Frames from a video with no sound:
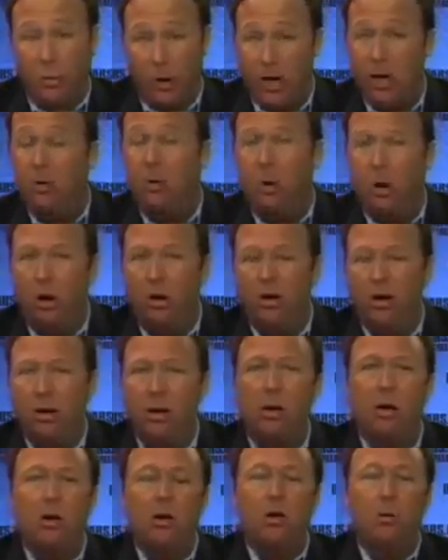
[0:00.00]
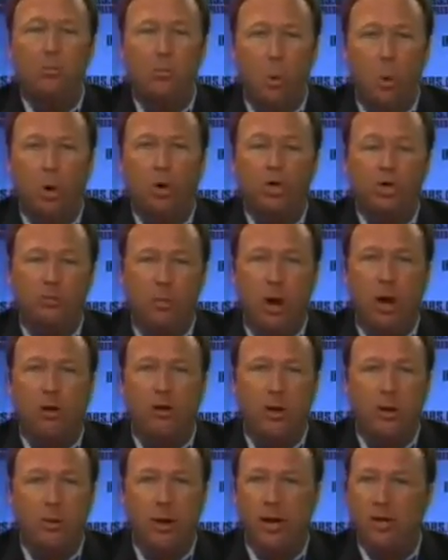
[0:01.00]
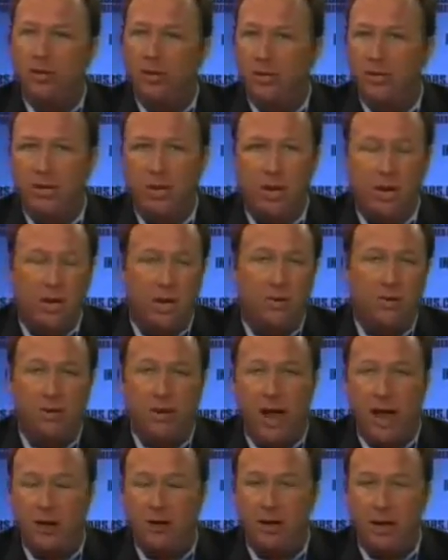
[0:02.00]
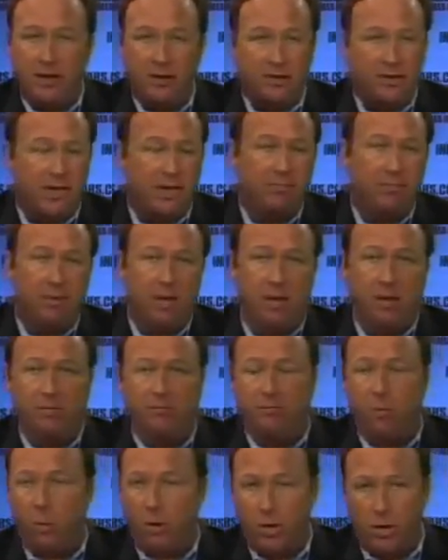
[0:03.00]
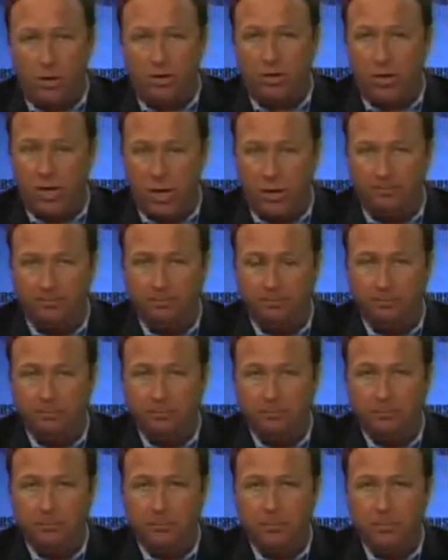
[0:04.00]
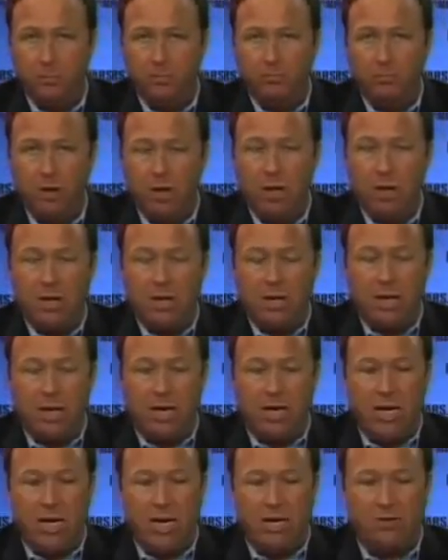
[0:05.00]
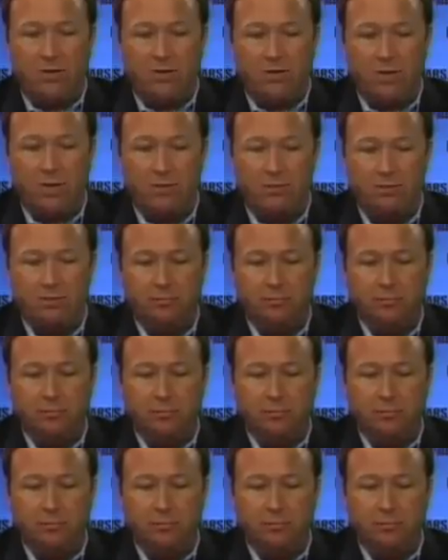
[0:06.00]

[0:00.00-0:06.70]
3-to-1 more small donations than any other candidate. Same thing 4 years ago. He gets